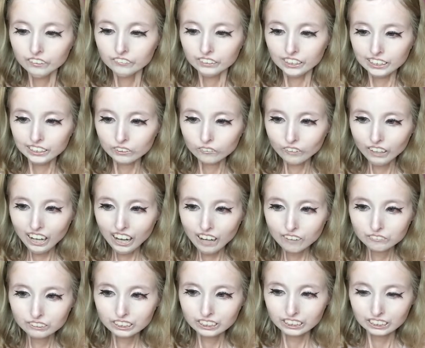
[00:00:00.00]
They don't
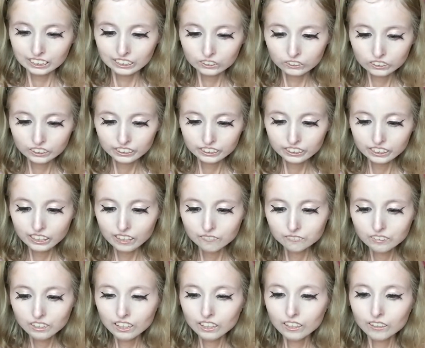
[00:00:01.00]
have glitter in
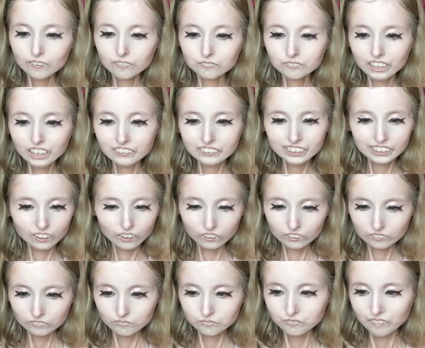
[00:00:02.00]
them, but they
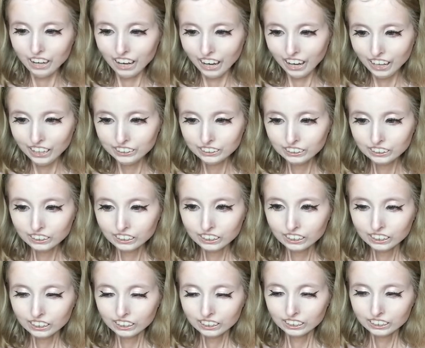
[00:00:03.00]
aren't matte.
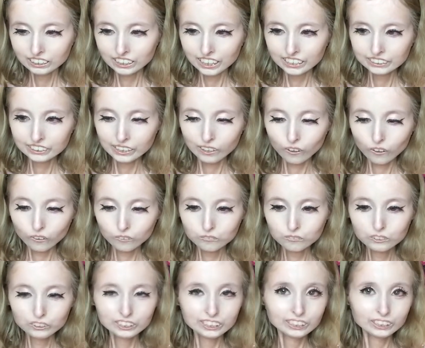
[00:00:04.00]
Like, they are
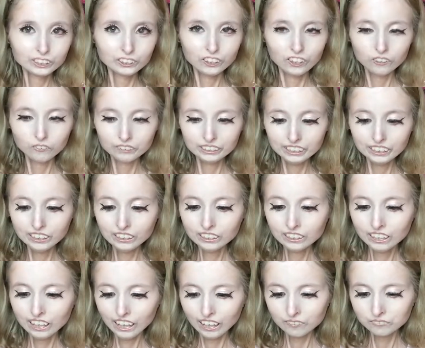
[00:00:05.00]
pretty glowy.
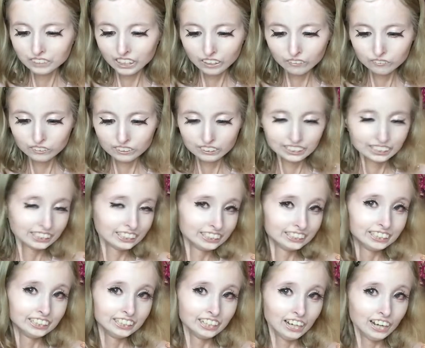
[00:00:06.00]
I'm not wearing any
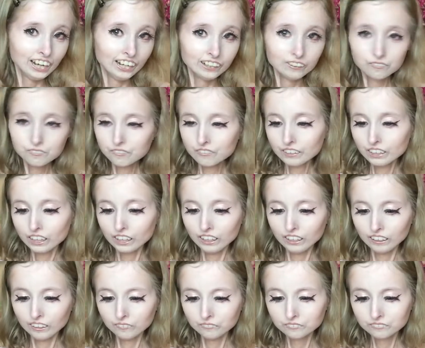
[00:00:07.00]
today.
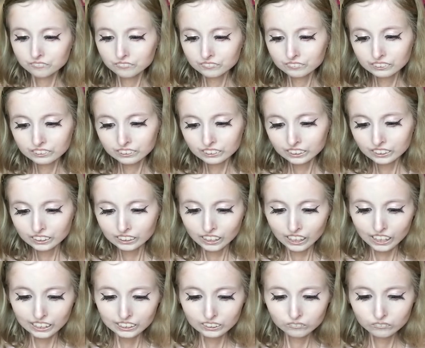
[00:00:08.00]

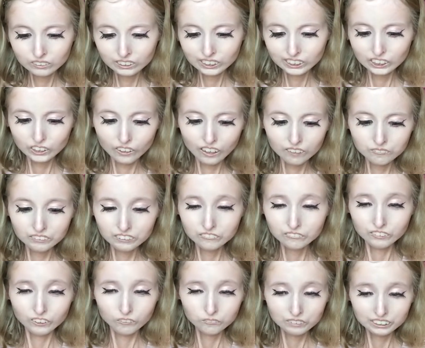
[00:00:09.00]
I didn't really know I'd be
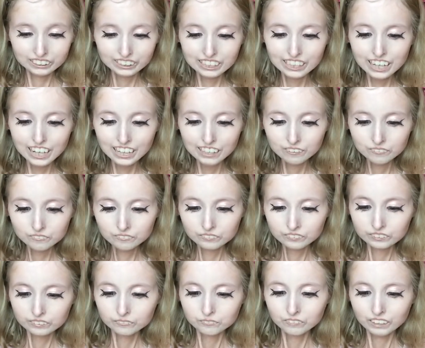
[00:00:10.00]
filming today,
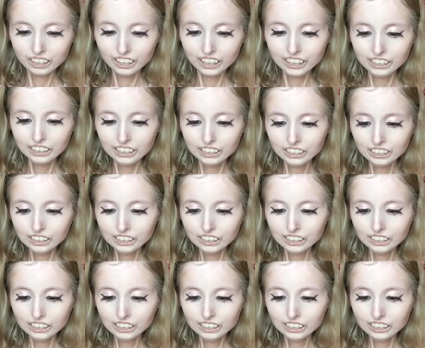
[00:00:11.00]
but